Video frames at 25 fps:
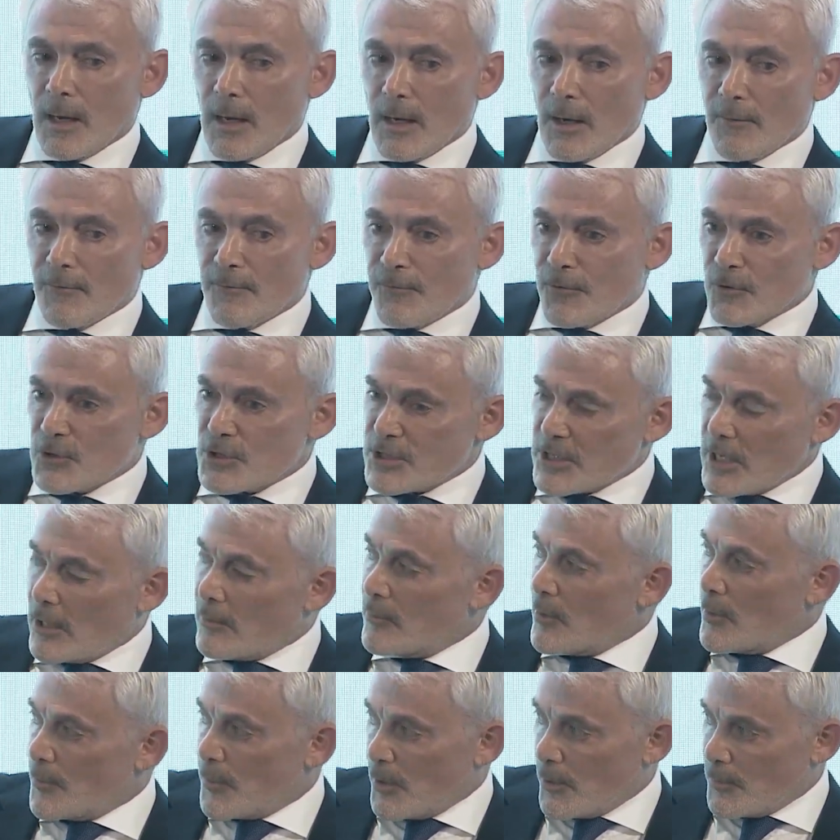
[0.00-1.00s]
for
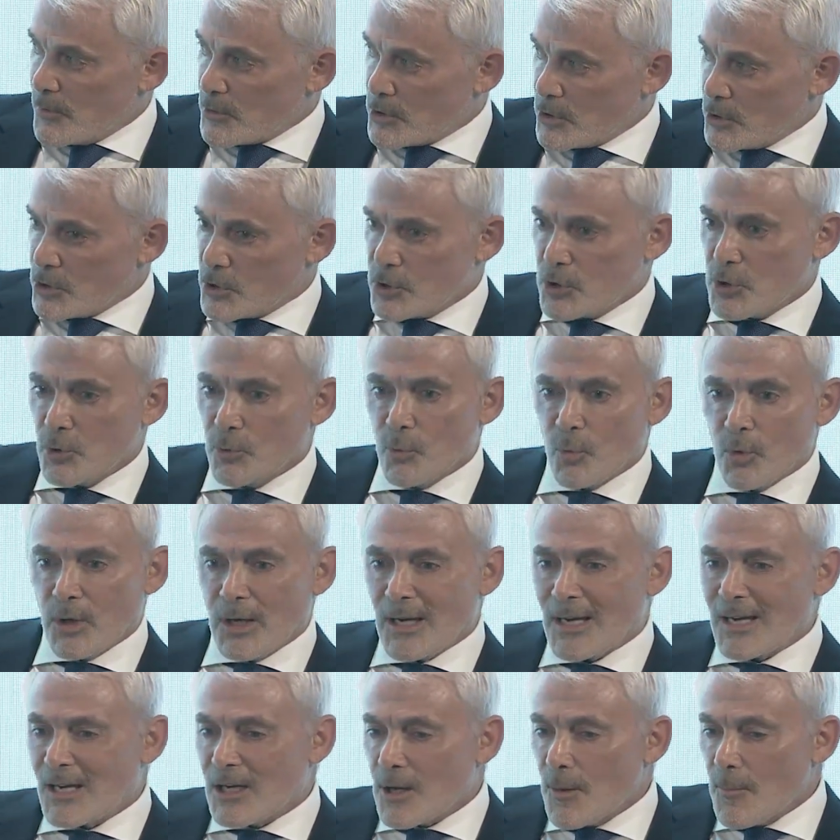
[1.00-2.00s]
settlement purposes, to
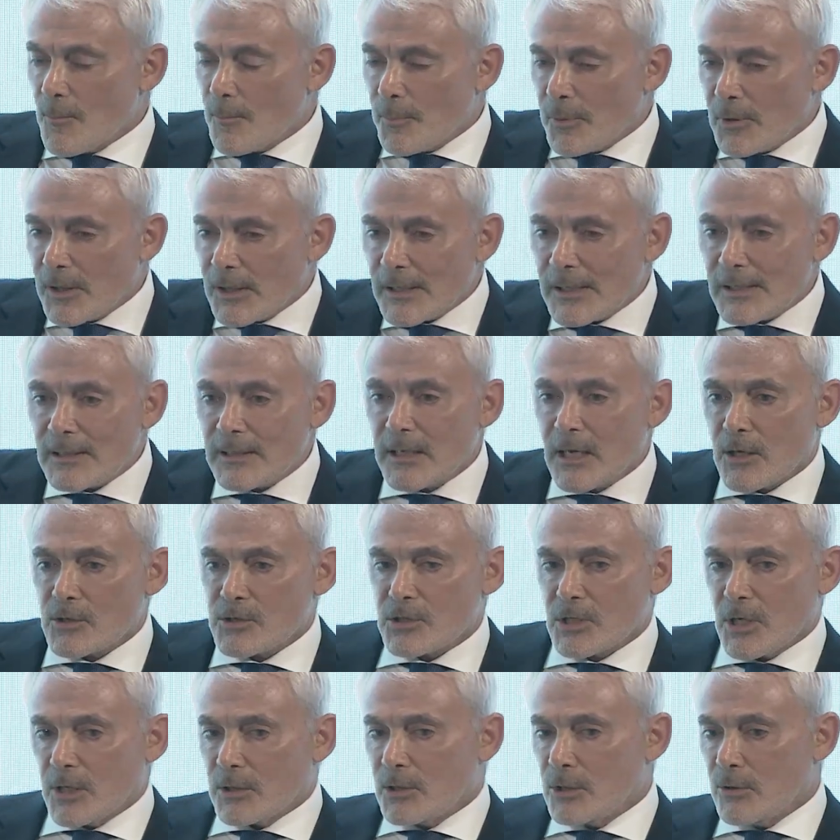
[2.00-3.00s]
completely
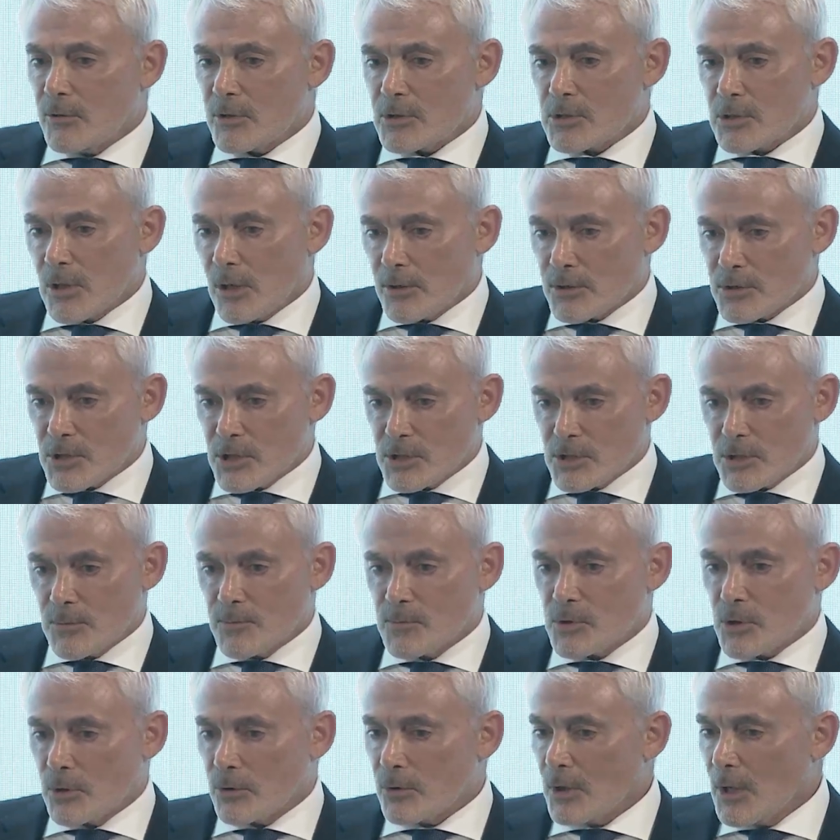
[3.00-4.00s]
outside the US dollar system.
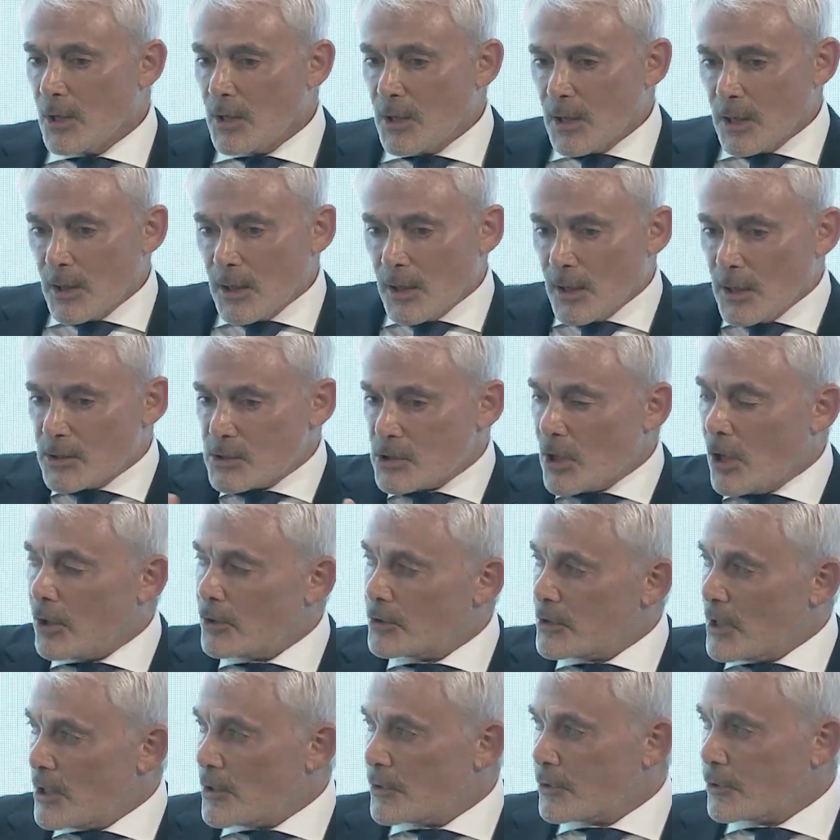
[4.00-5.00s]
So it's all
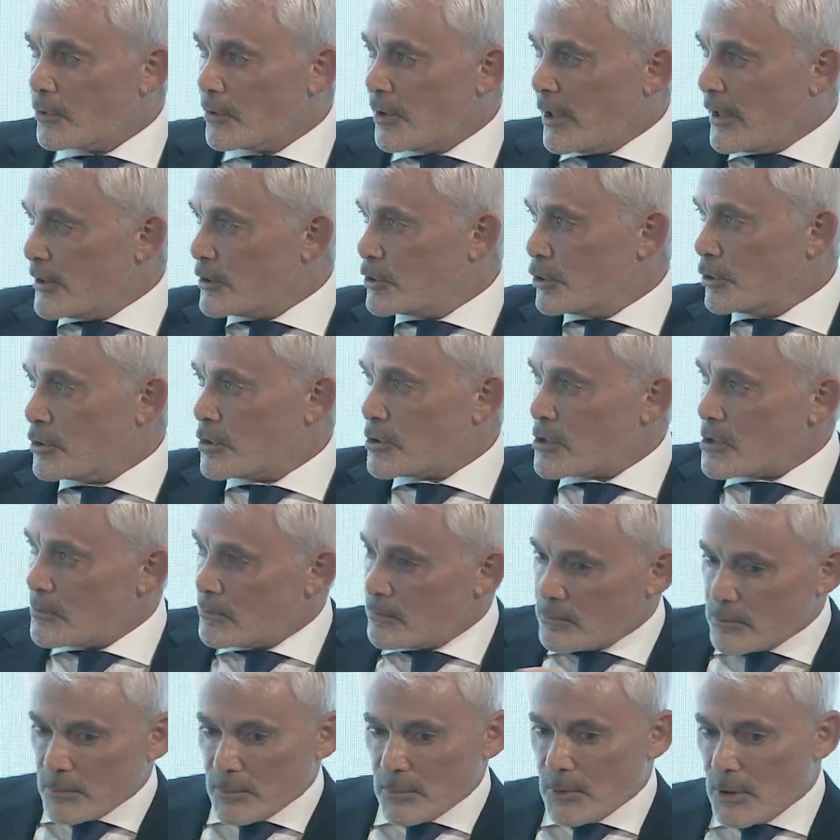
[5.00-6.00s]
done through ledgers,
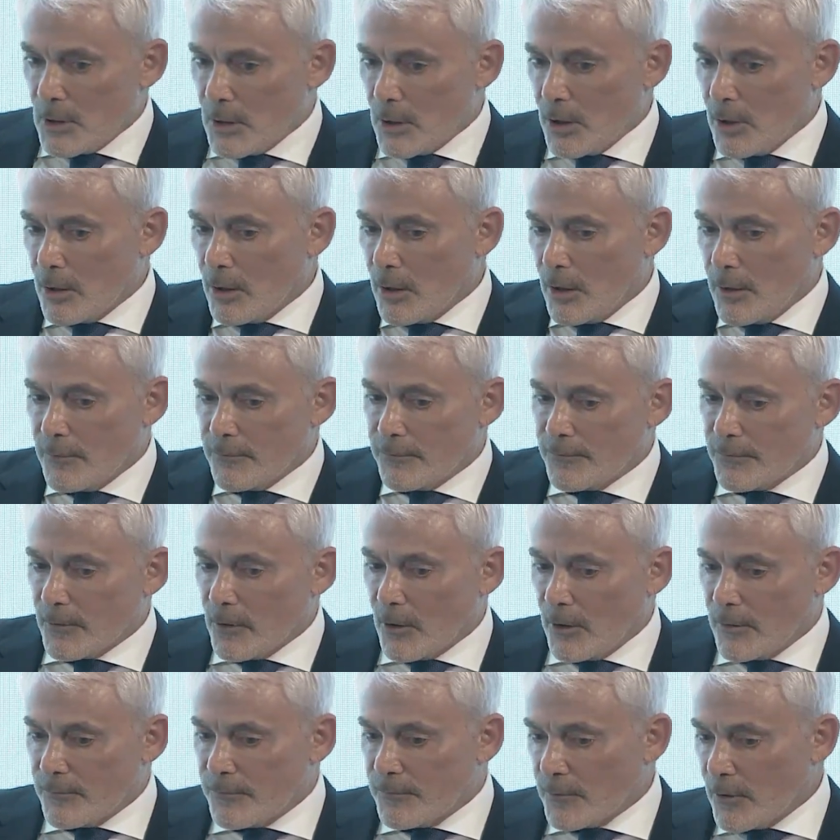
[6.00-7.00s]

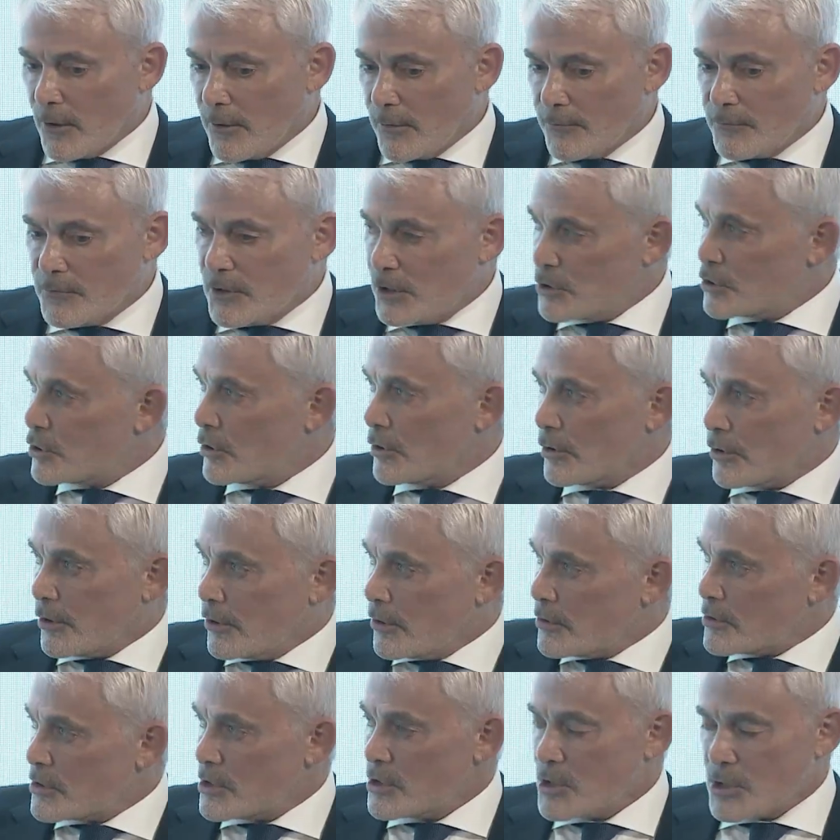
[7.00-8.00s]
of digital
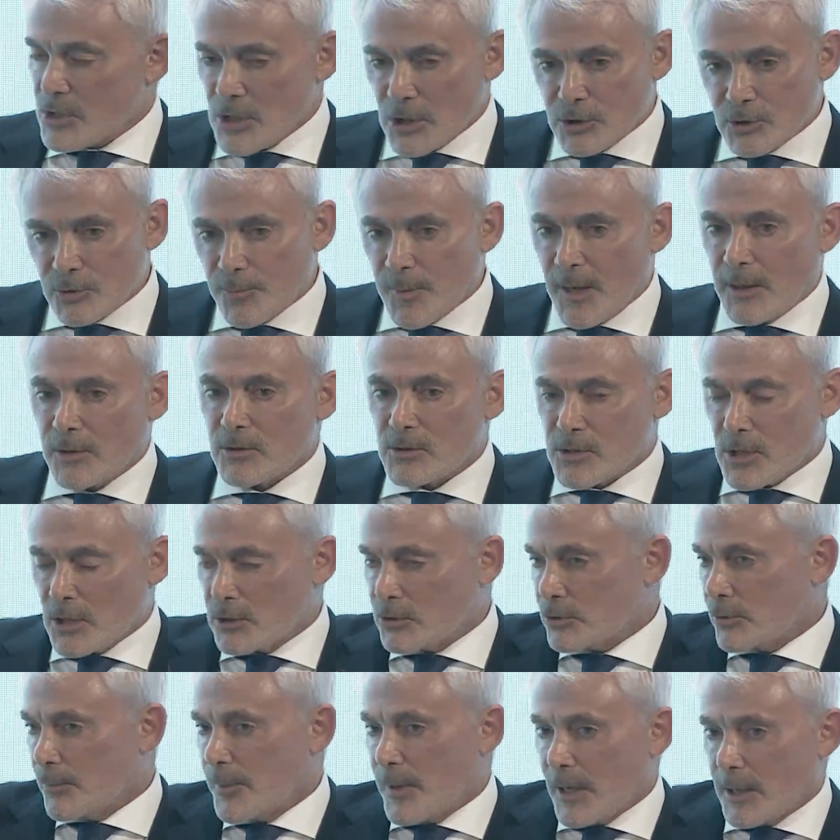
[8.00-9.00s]
currencies, central bank to
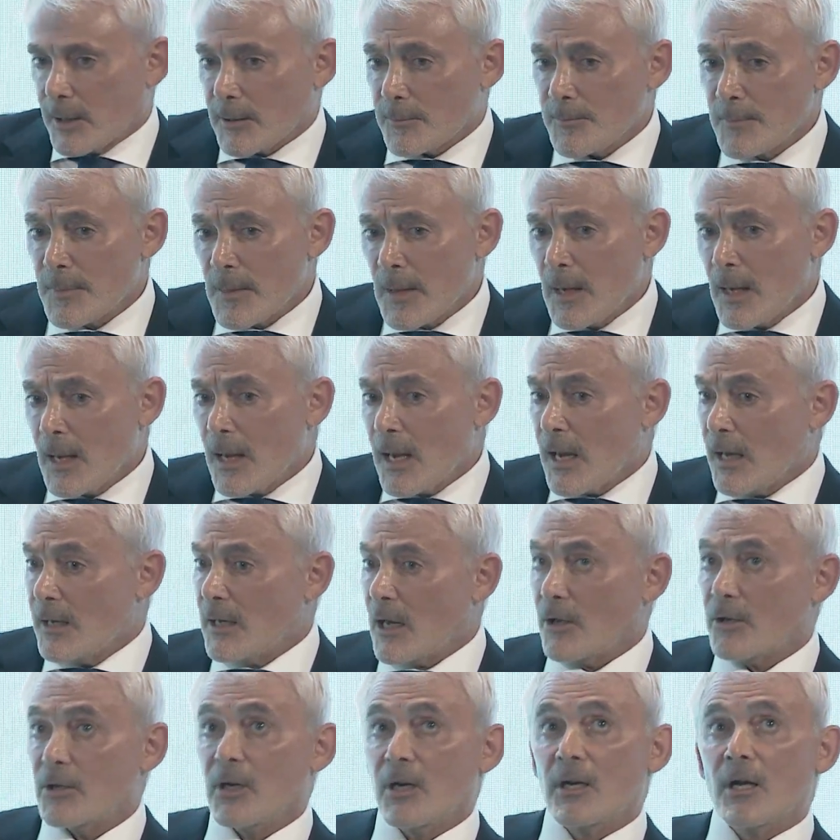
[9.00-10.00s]
central bank. And now
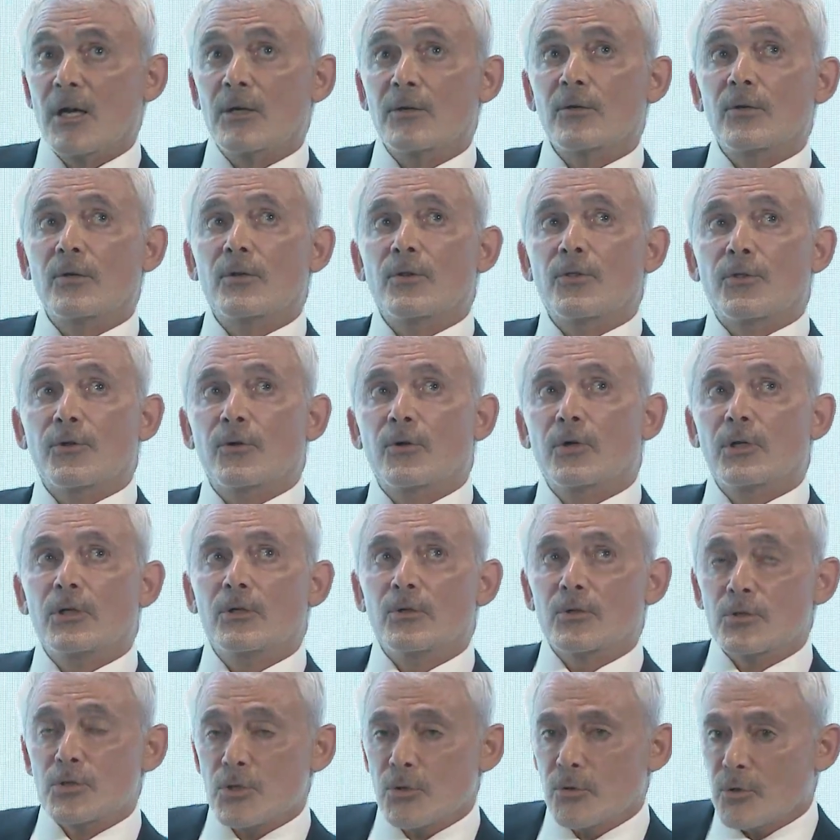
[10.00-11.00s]
you got 130
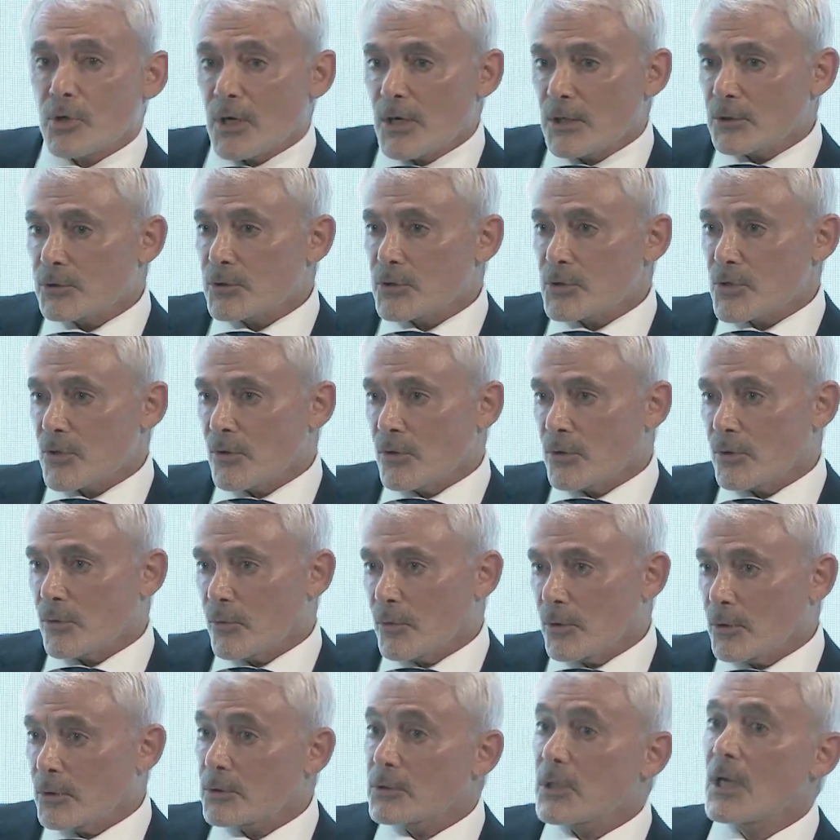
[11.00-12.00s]
or so countries around the
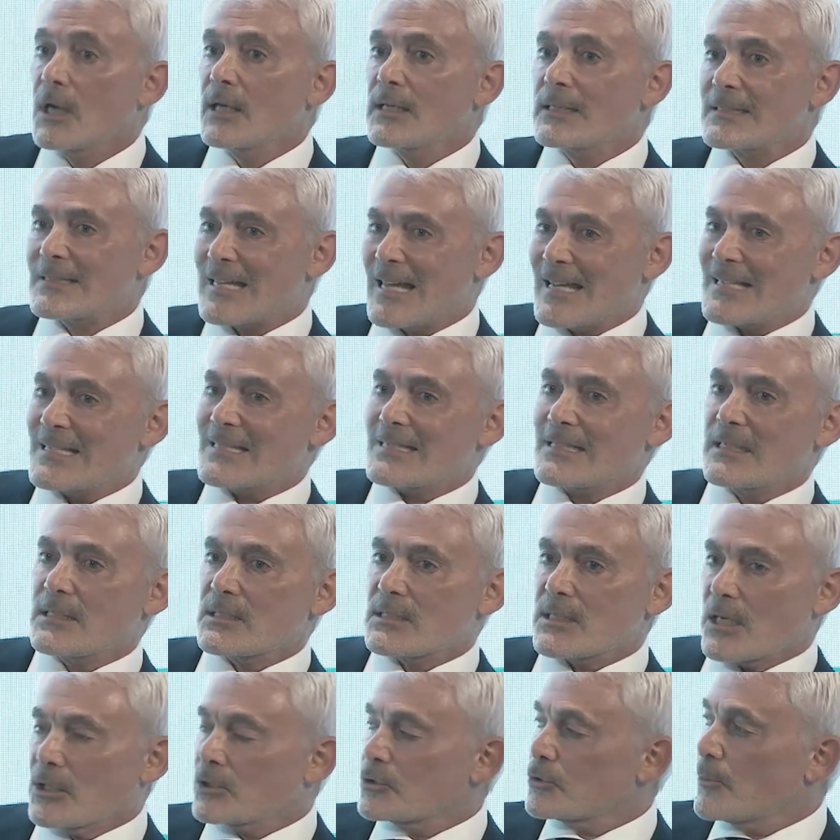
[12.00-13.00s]
world testing
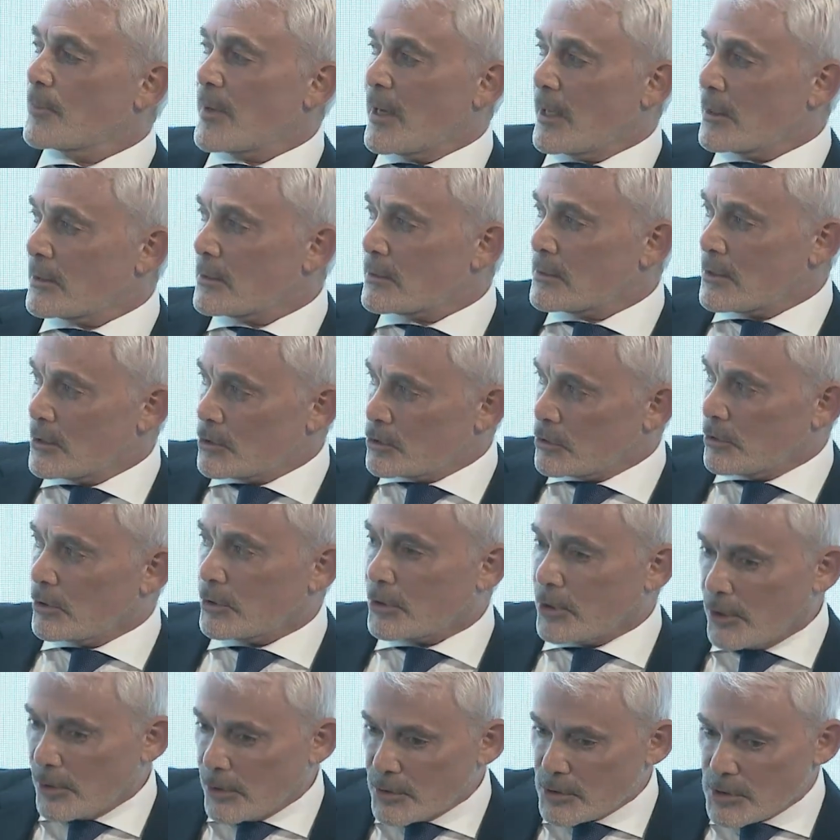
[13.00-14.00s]
central bank digital
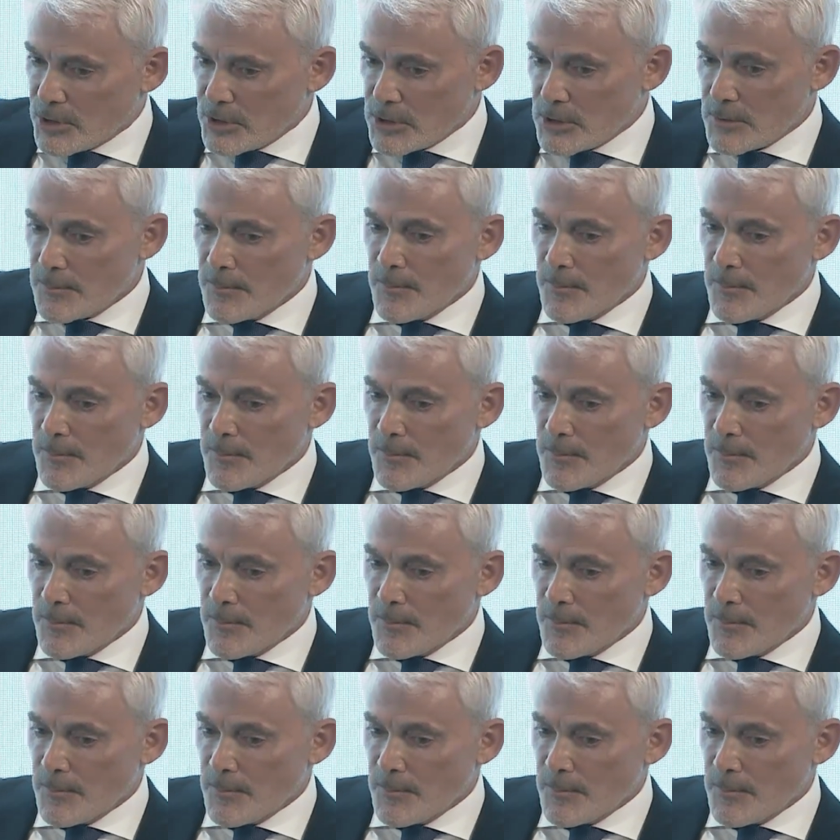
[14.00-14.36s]
currencies.